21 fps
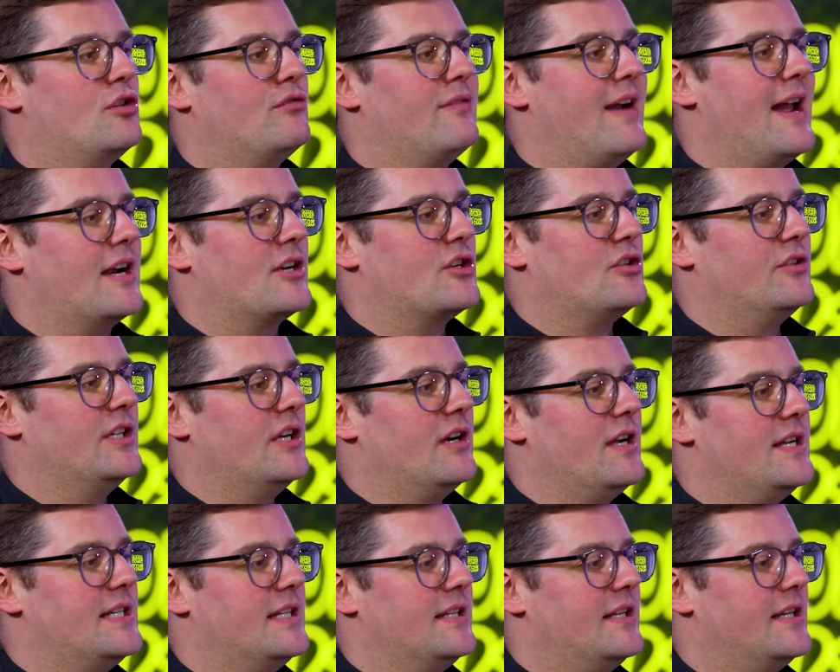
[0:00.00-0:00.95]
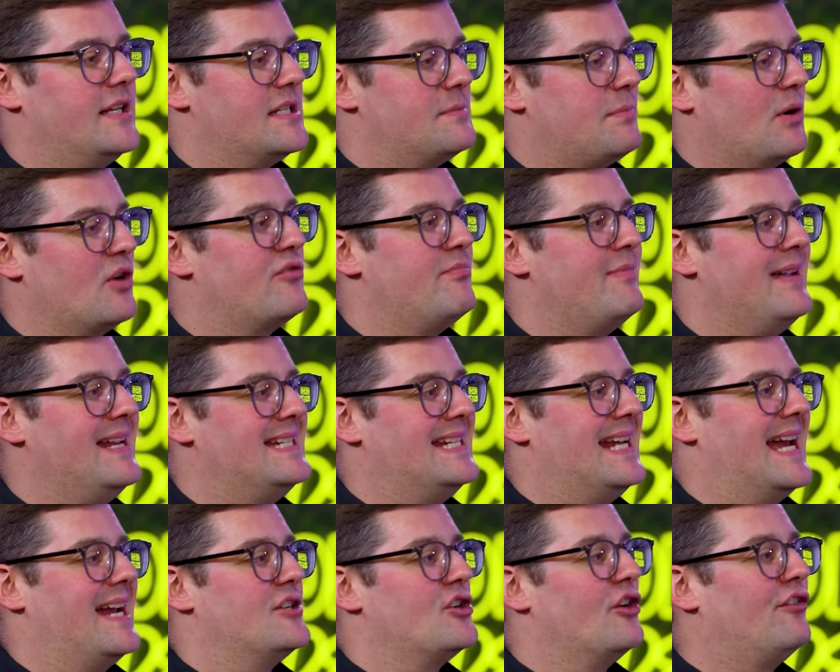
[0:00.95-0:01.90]
correct on the idea that it is both
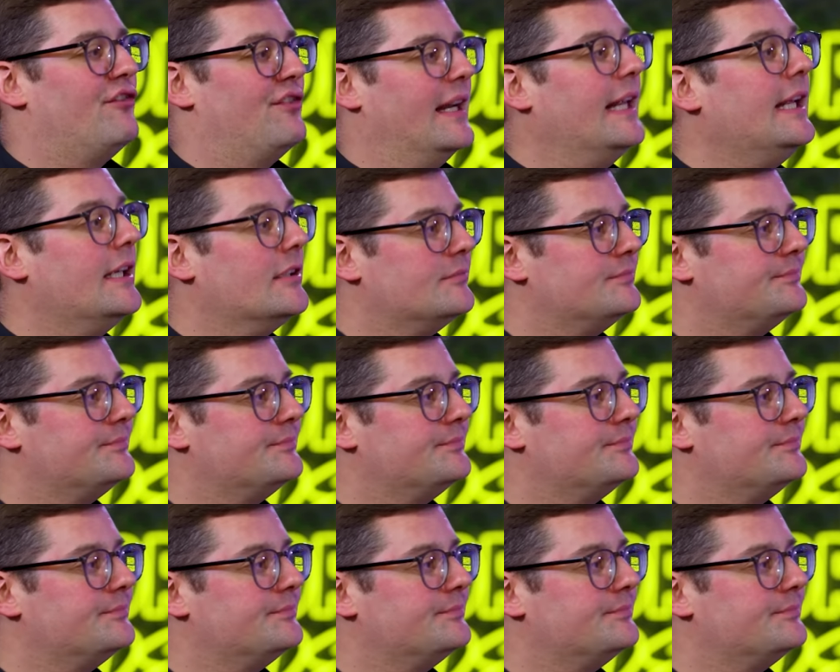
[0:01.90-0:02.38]
meaty and offally.